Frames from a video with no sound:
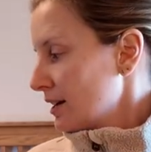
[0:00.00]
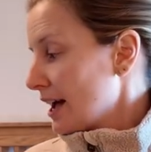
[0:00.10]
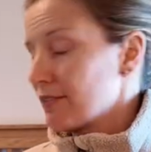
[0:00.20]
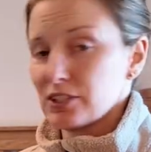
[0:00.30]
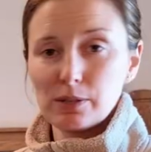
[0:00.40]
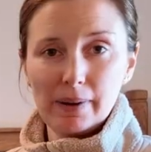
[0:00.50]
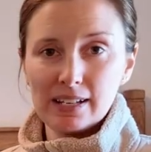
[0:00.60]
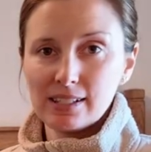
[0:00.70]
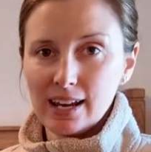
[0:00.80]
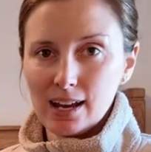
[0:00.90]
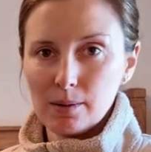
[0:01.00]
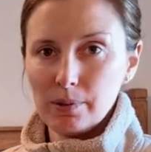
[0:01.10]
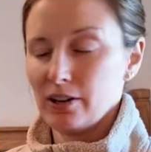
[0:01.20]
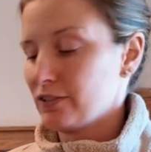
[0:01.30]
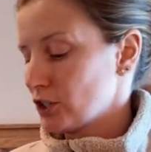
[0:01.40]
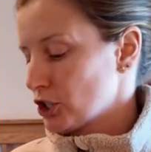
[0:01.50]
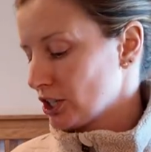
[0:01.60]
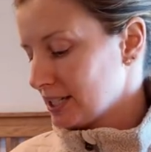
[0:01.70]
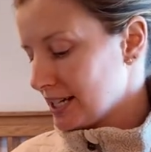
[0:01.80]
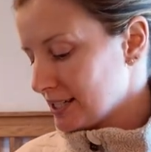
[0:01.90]
Everest Base Camp, for
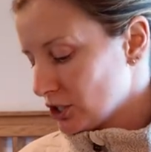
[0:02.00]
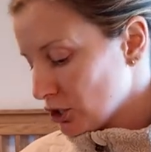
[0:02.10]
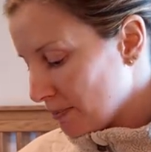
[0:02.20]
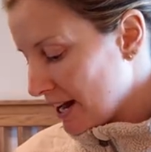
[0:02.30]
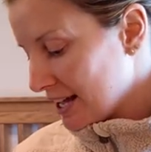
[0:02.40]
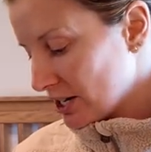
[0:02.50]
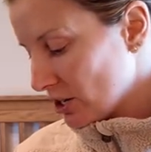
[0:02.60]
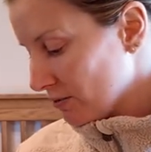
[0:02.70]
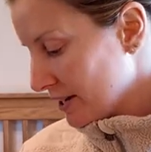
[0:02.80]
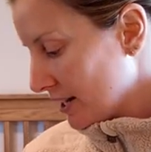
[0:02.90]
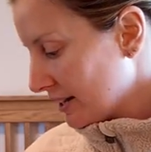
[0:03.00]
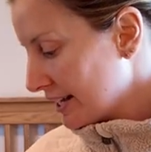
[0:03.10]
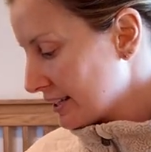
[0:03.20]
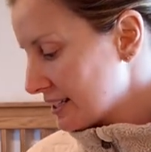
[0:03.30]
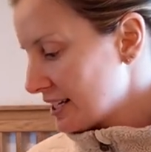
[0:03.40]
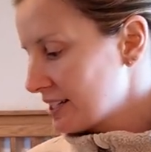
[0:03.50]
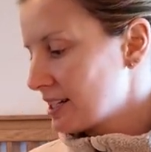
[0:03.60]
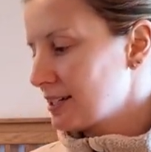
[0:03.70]
chilly days in Japan and Korea. Like, this thing is